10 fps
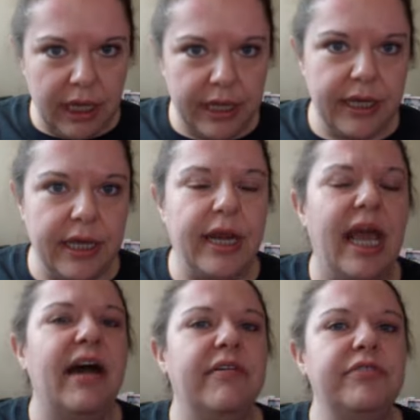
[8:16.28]
And then
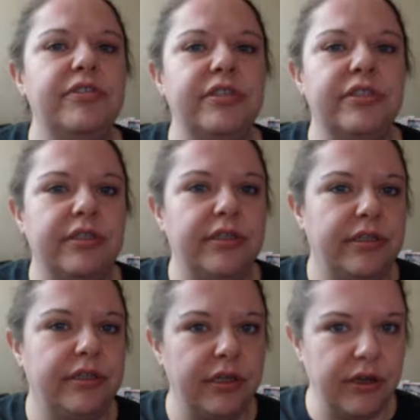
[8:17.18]
after
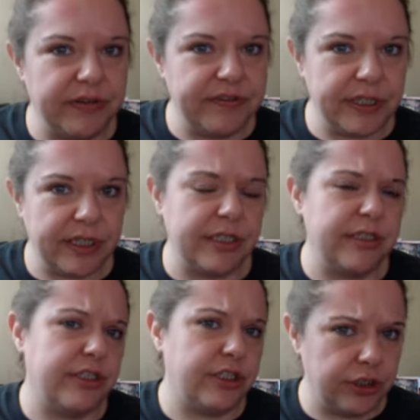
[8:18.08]
the gravesite, because
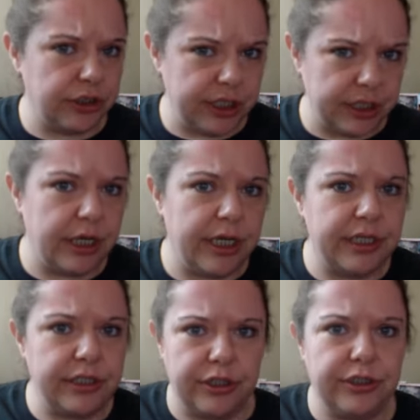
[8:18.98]
there's a
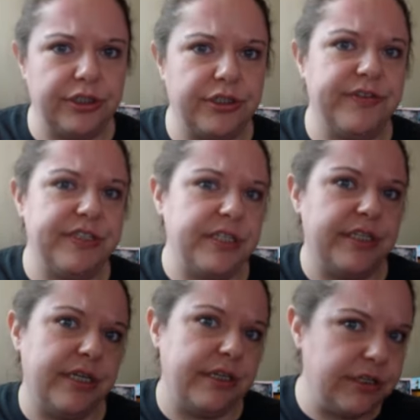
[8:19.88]
church service
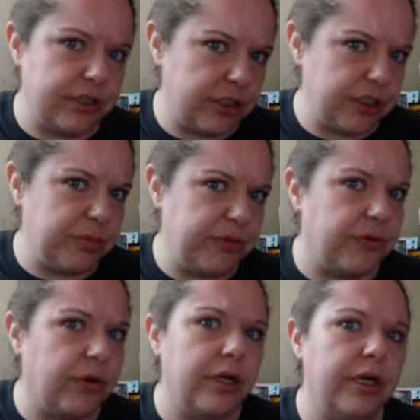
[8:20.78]
inside the church
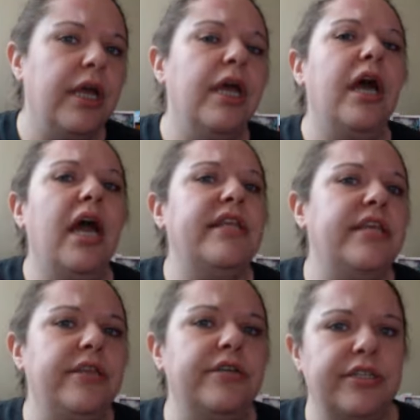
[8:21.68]
before, and
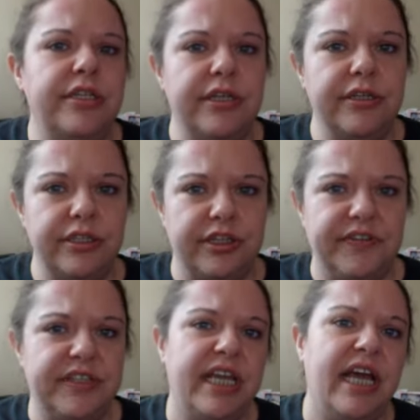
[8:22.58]
then there's another
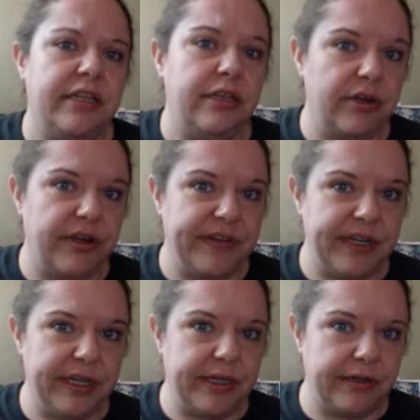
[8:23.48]
service at the
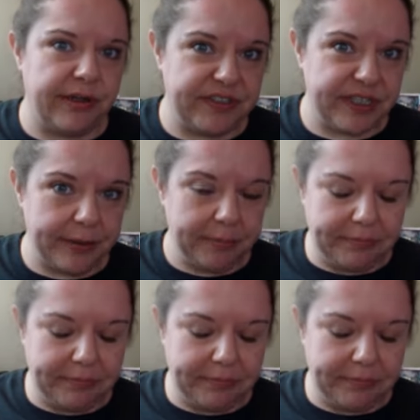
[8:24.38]
gravesite.